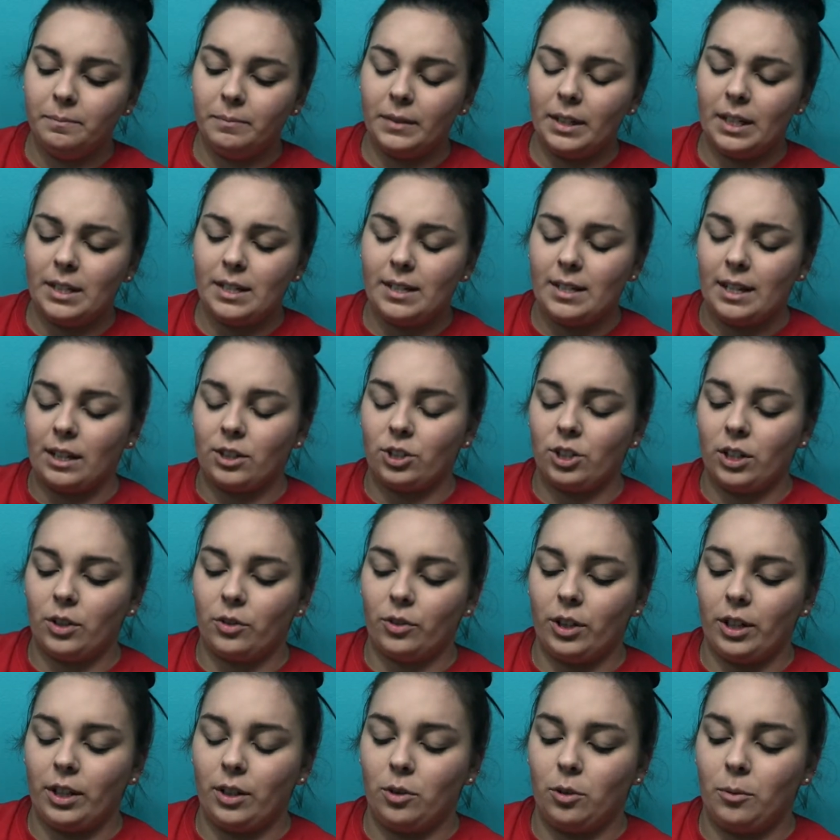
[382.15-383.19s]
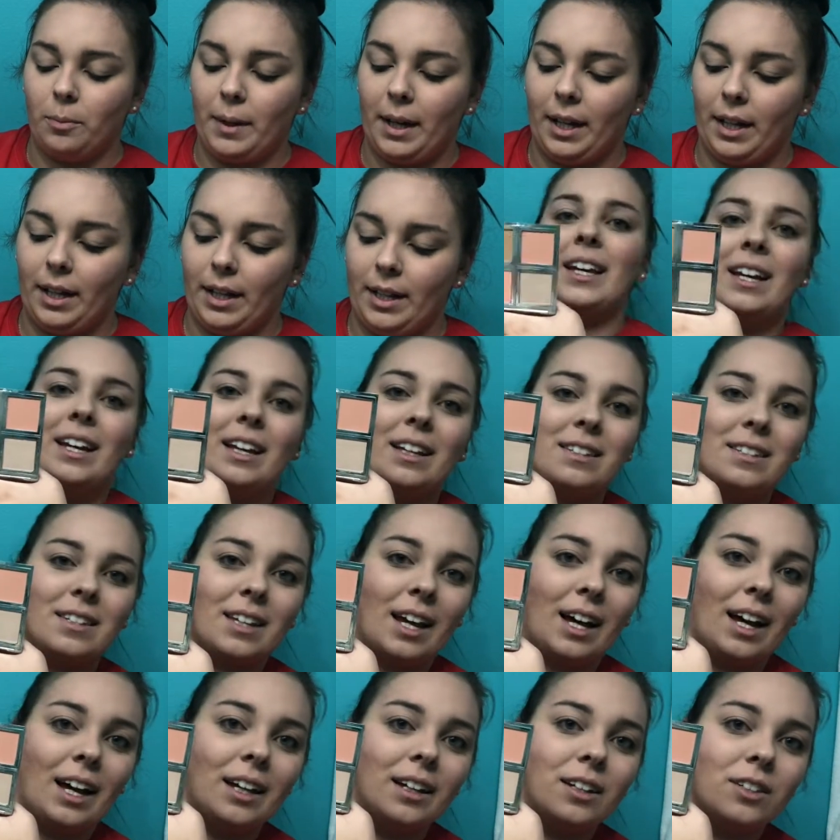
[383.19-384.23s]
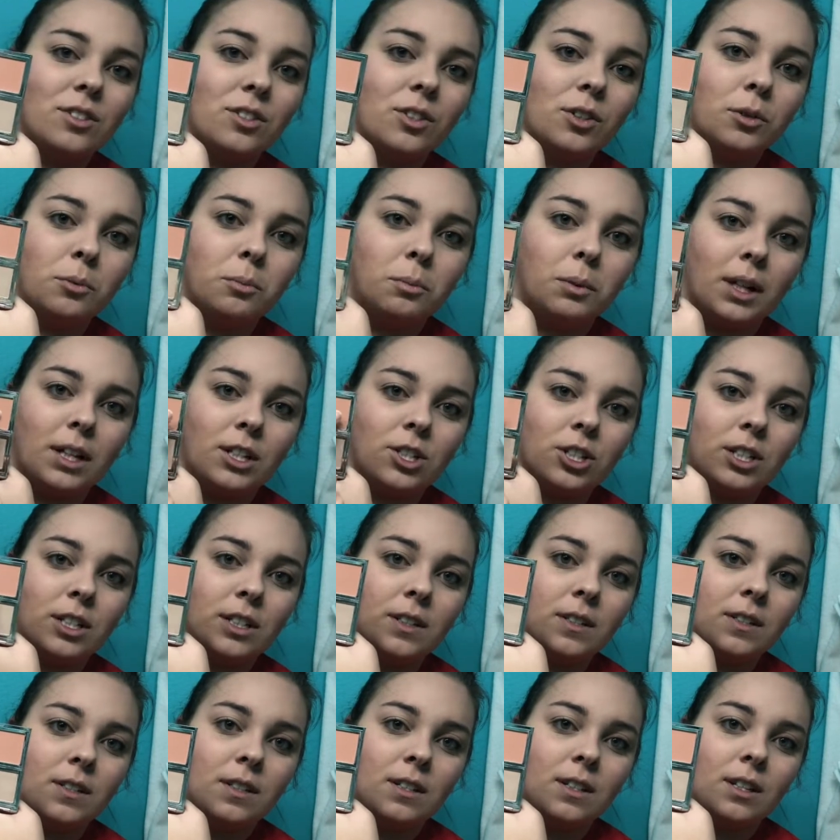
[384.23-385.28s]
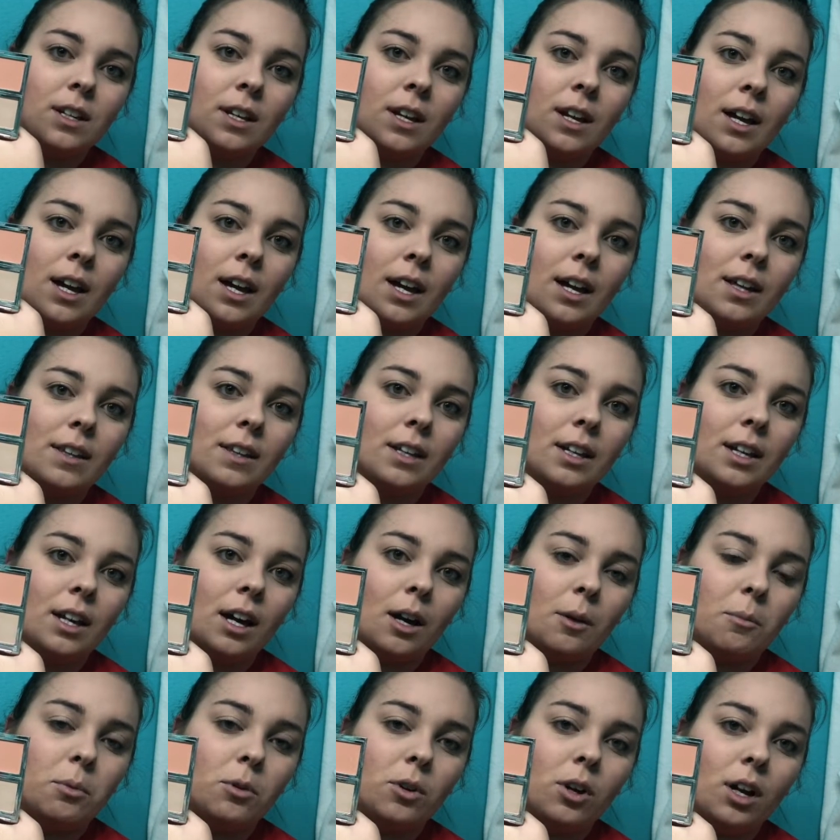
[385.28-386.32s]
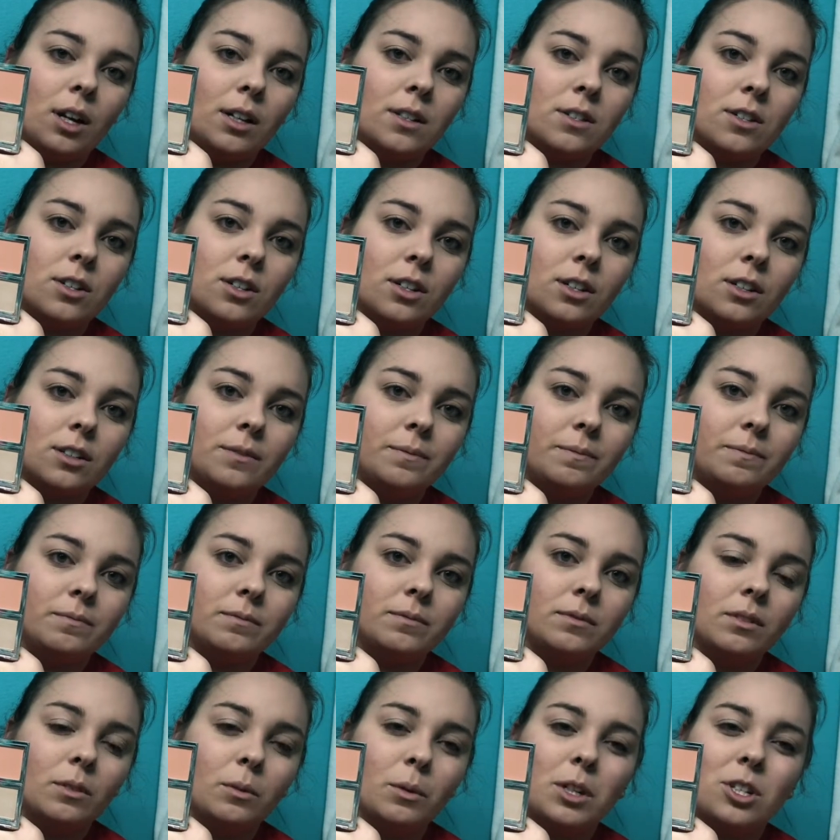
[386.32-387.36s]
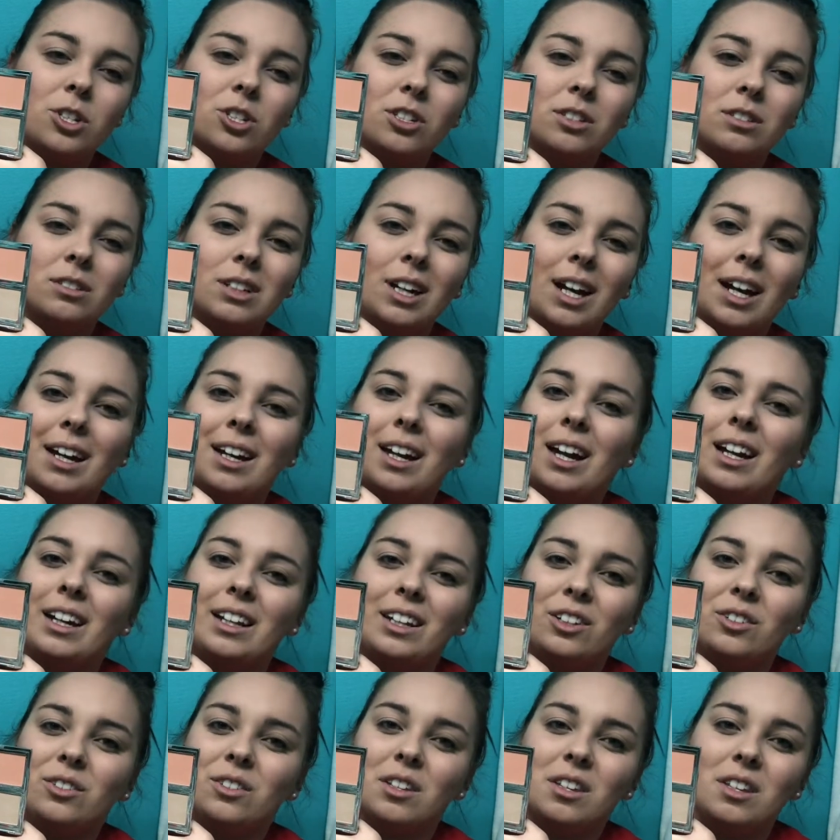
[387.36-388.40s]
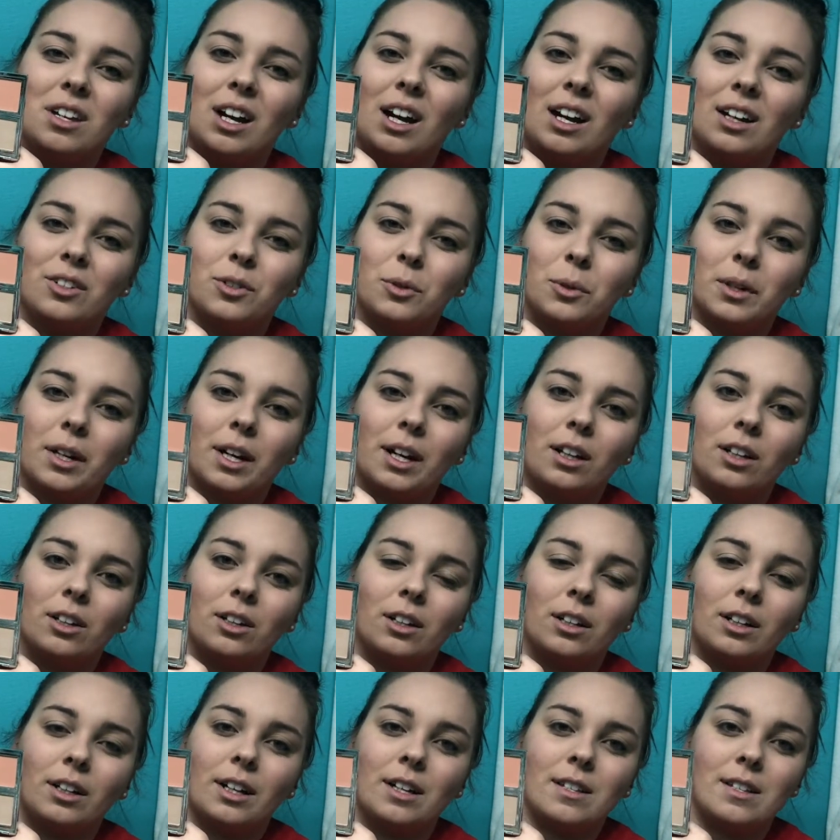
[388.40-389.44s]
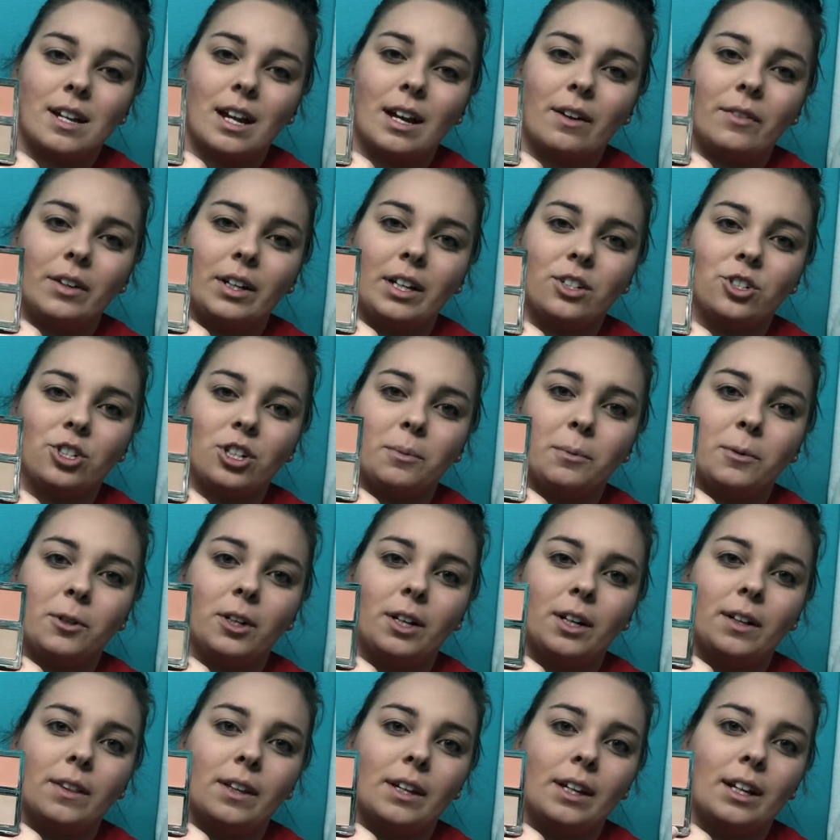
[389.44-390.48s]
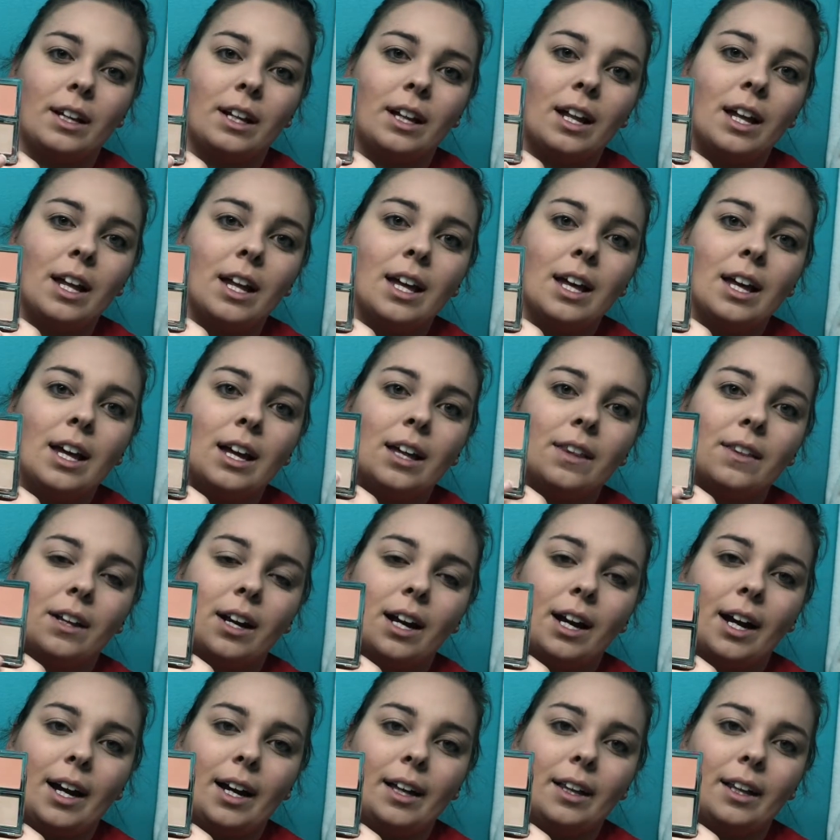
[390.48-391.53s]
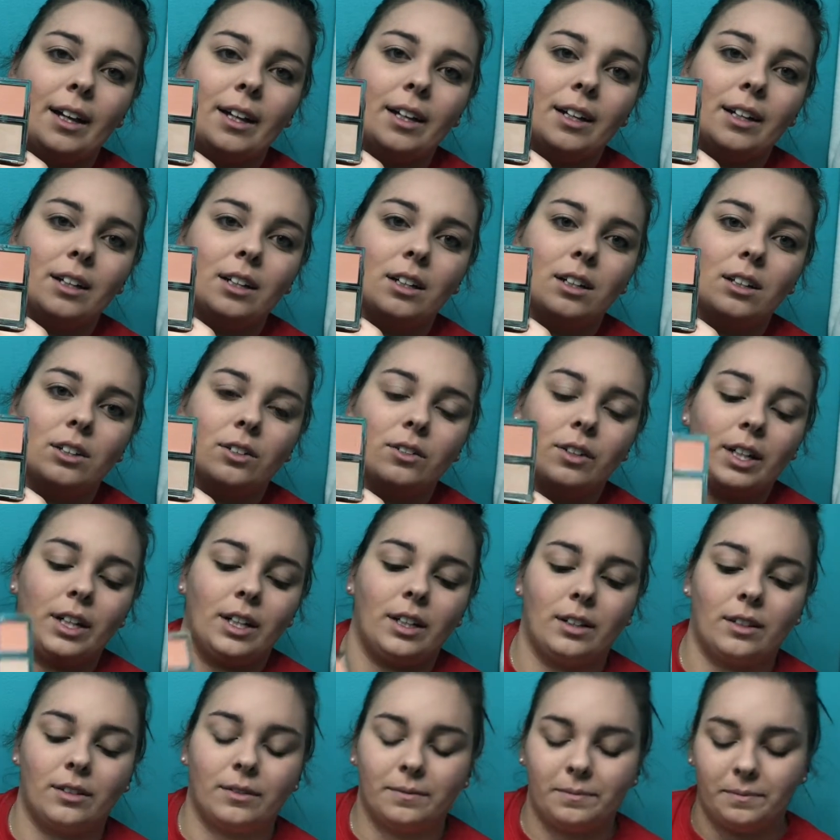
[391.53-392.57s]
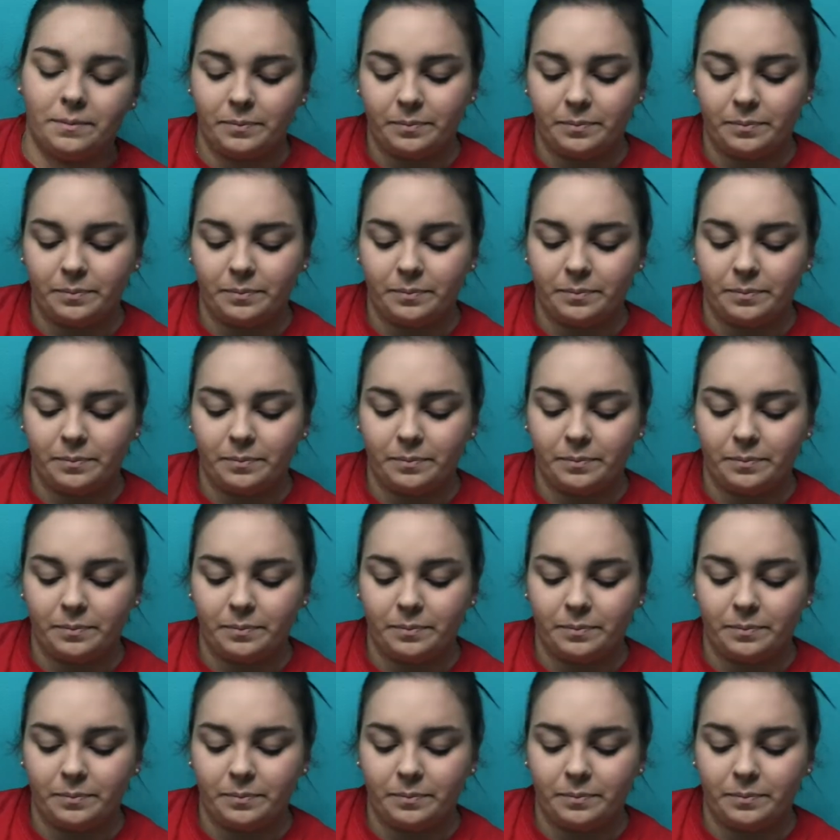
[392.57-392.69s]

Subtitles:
This is actually a really cool palette. It's got 2 blushes and then a bronzer, which I kind of use as a contour color. It doesn't have any shimmer or anything in it. And then a highlighting color right here.